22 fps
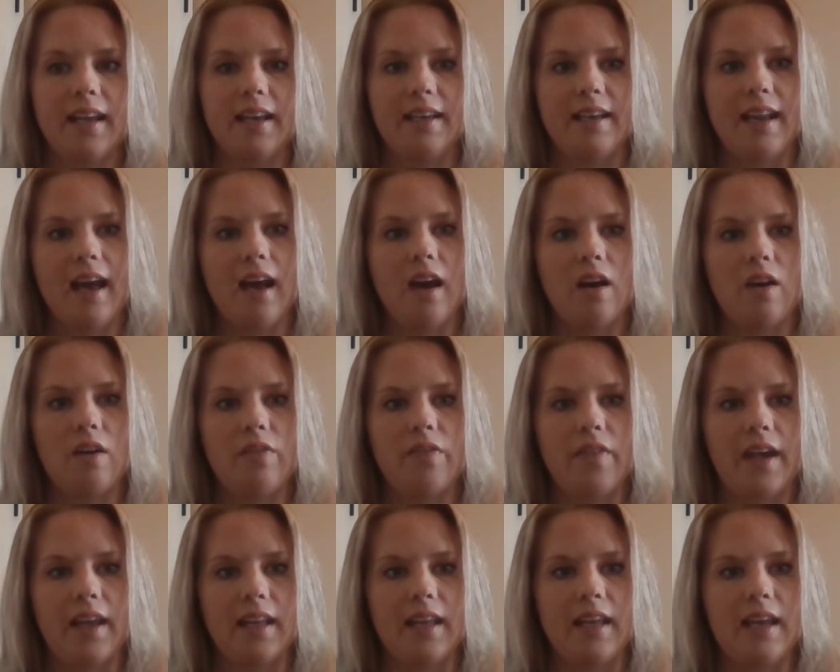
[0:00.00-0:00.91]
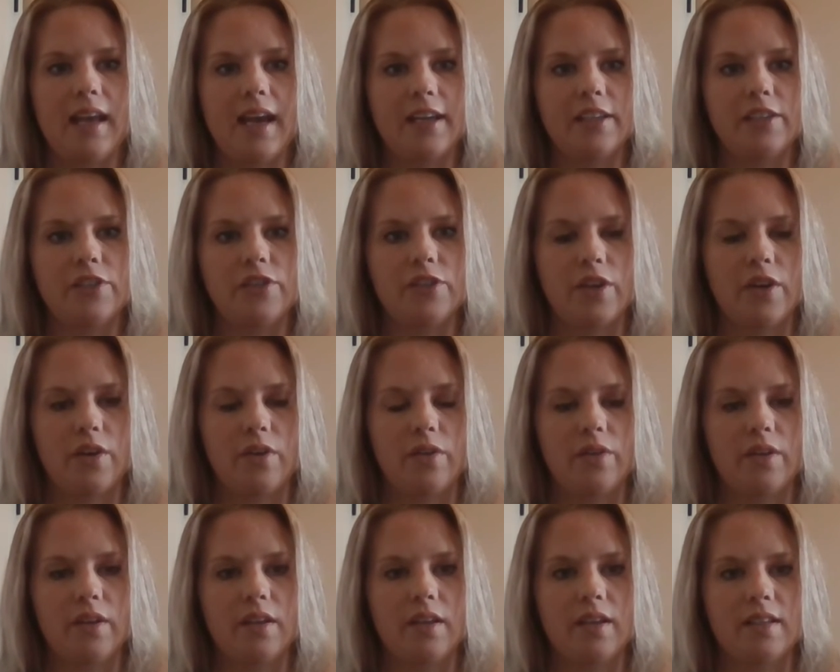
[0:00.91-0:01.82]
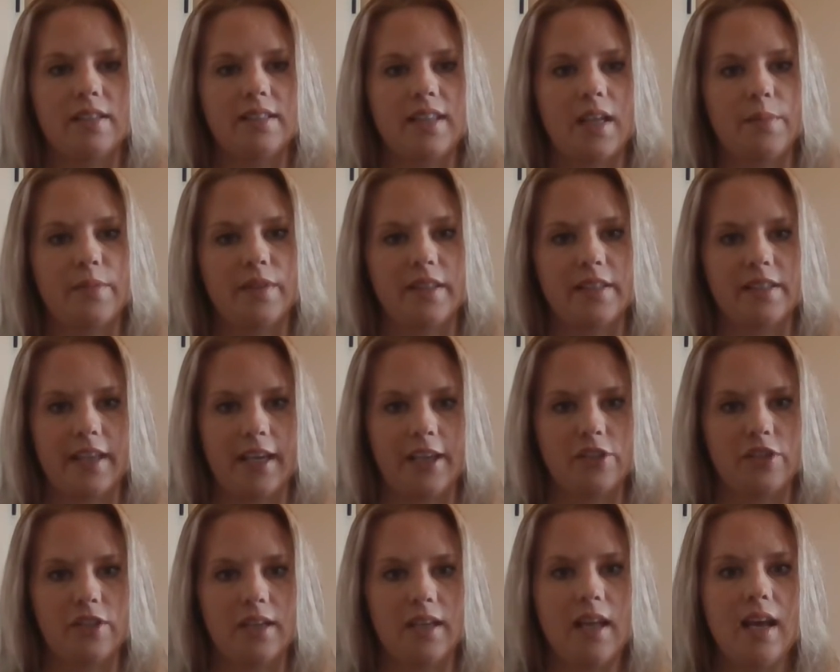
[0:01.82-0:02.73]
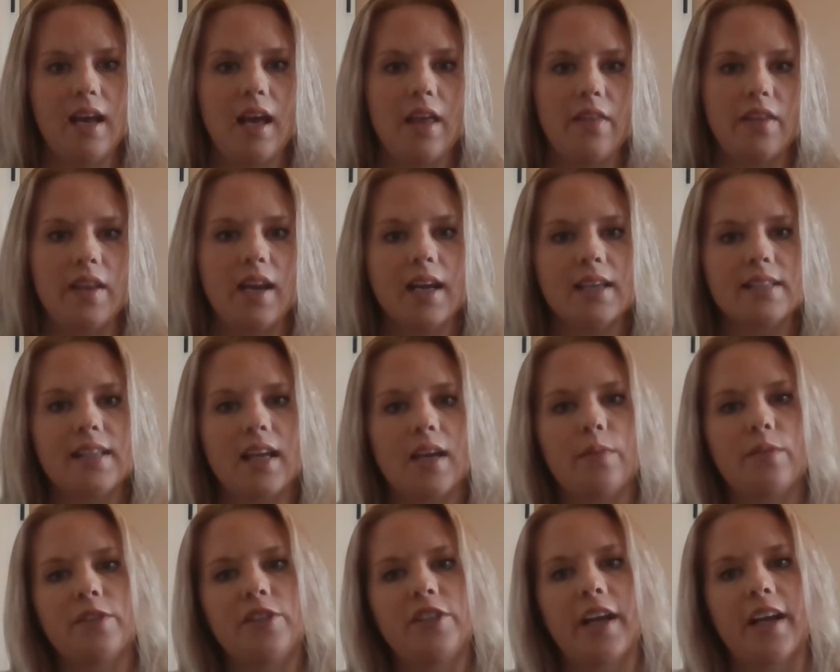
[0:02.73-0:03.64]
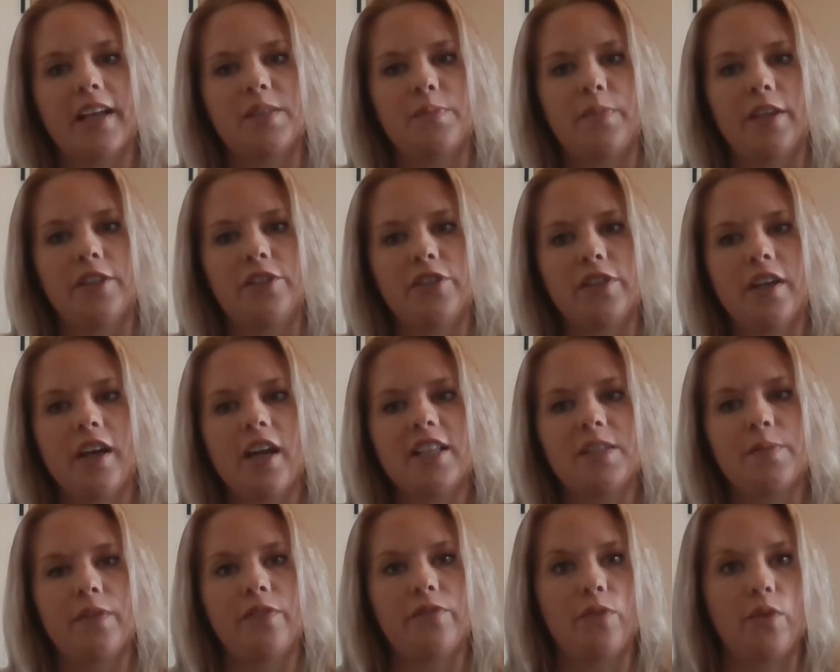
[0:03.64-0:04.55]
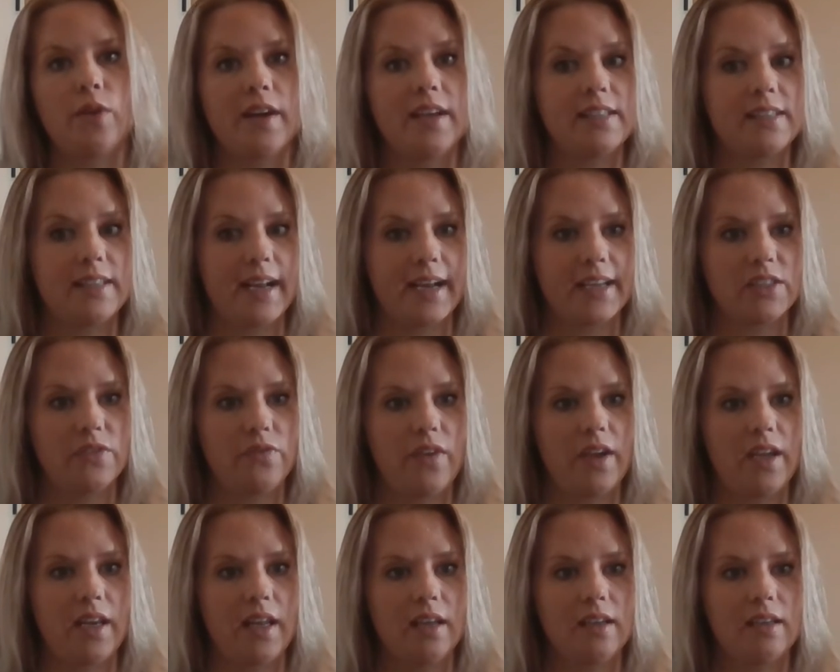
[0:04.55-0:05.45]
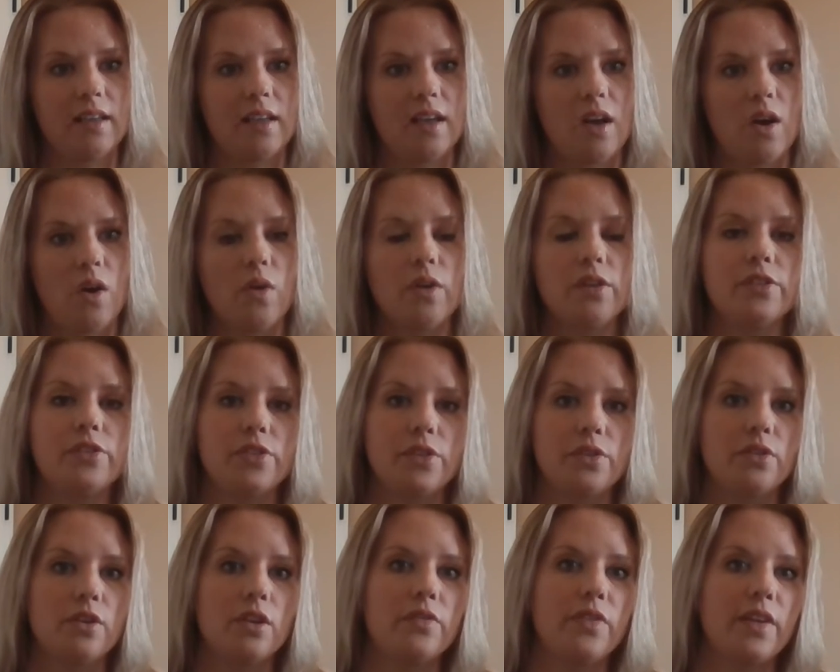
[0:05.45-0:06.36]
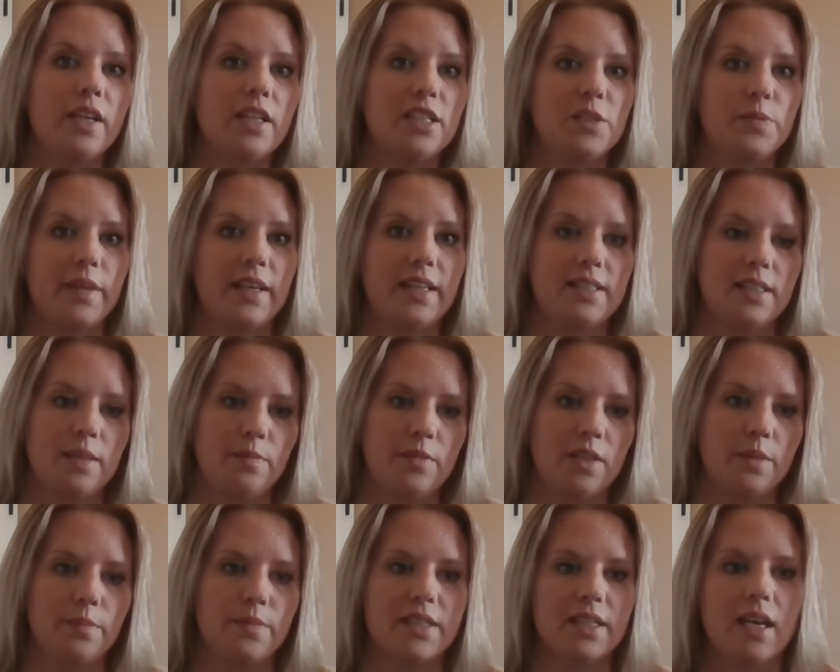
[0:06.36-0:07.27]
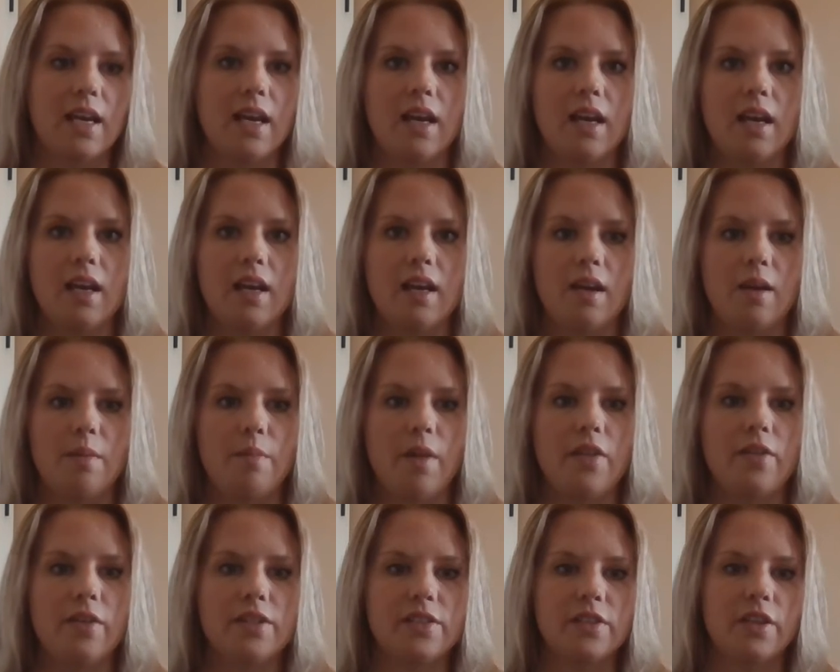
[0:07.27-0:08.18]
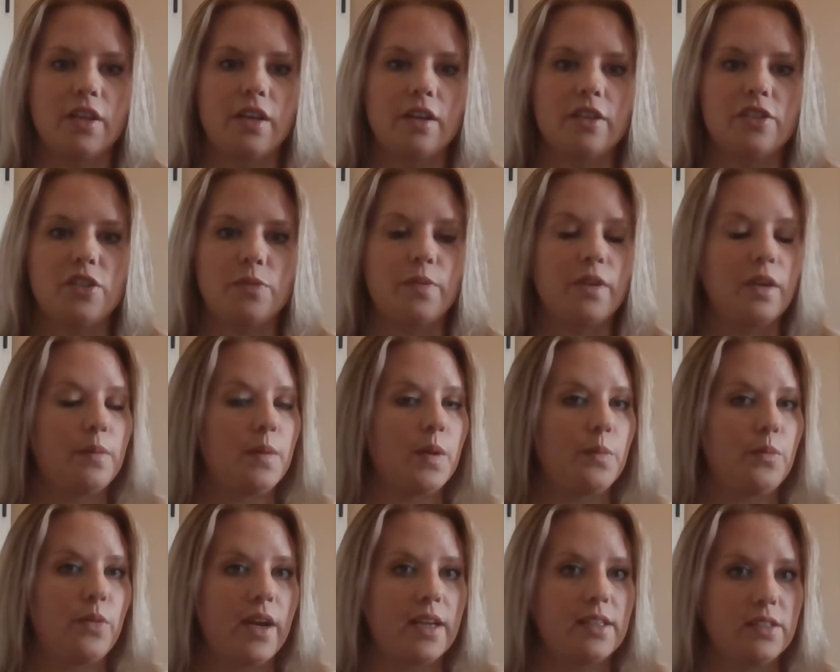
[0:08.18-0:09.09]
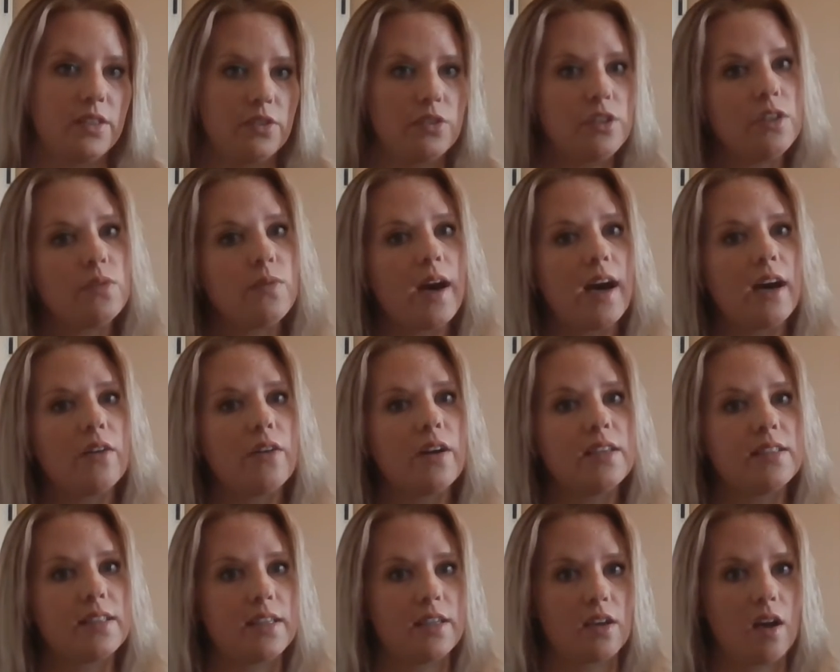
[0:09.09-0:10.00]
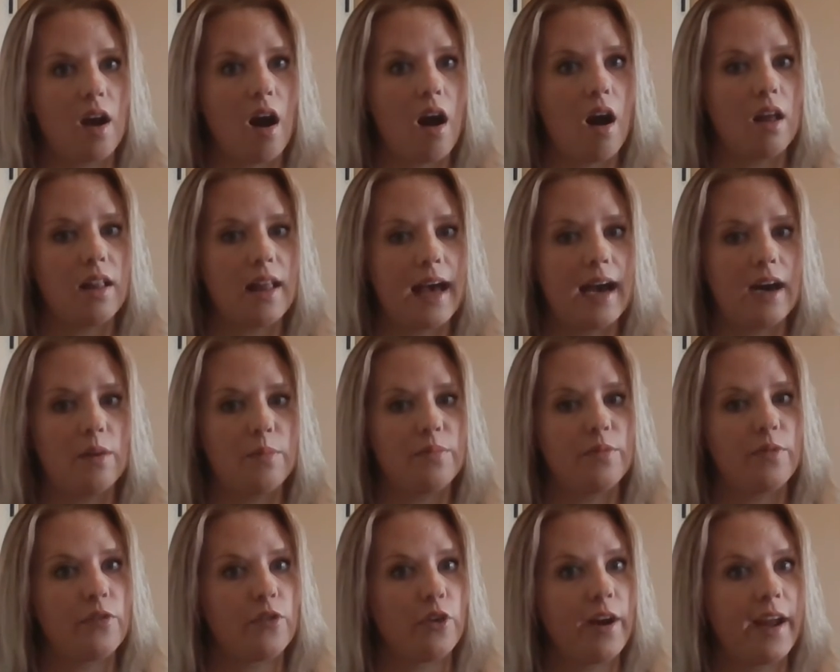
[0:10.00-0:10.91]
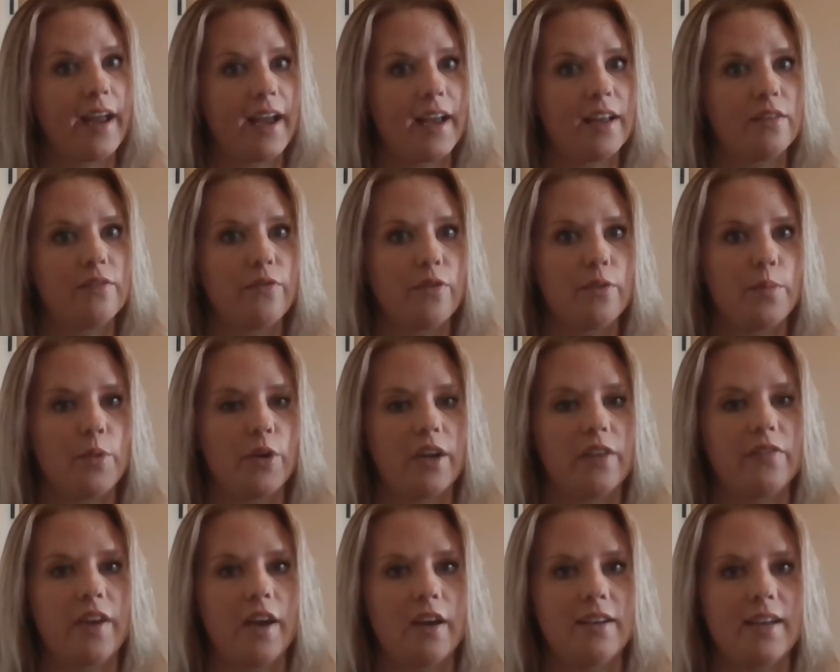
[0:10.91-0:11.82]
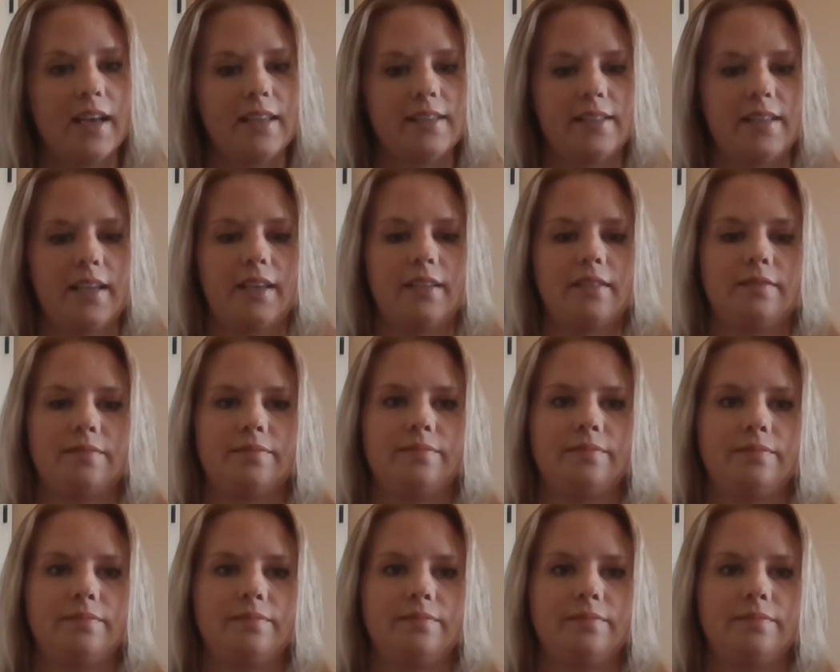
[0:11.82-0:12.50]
Now that he has shown stabilization, the next time we'll check his blood sugars before his next feeding, or sooner if he displays symptoms. Mother is encouraged to put him to breast in 2 hours and to call out beforehand for point-of-care testing.